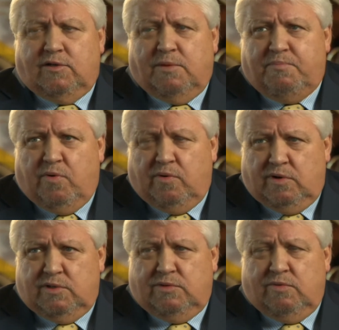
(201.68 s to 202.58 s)

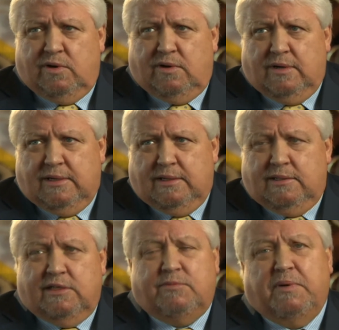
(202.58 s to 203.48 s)
supporters were
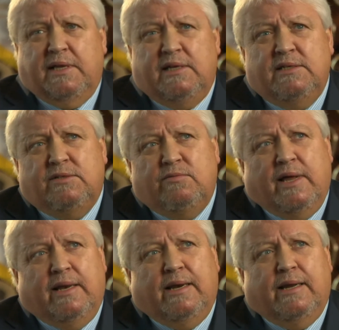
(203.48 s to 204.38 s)
displeased
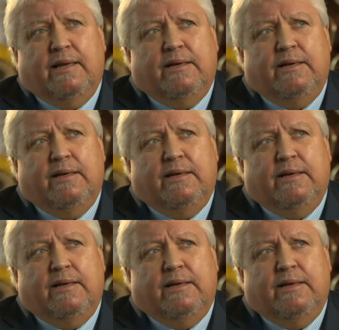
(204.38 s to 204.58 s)
when